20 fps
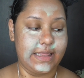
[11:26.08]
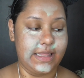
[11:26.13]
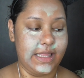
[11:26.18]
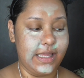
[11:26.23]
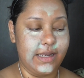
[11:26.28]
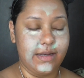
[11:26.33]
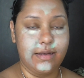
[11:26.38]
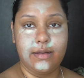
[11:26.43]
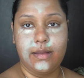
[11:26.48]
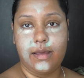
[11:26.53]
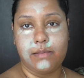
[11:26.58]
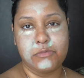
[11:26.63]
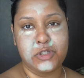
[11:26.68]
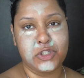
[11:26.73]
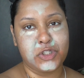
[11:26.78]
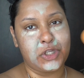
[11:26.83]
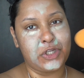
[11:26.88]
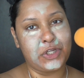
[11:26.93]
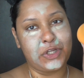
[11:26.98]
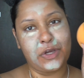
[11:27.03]
And then I'm
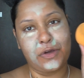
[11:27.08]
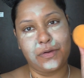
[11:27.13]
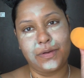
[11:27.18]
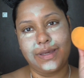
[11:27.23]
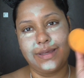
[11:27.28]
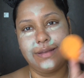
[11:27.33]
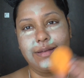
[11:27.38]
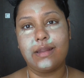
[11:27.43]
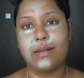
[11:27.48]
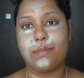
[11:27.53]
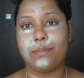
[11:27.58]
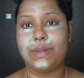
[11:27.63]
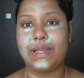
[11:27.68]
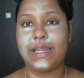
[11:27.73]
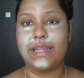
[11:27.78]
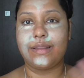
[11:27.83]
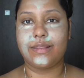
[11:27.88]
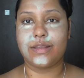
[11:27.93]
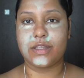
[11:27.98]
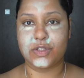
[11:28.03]
just going to go in and
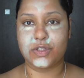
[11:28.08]
blend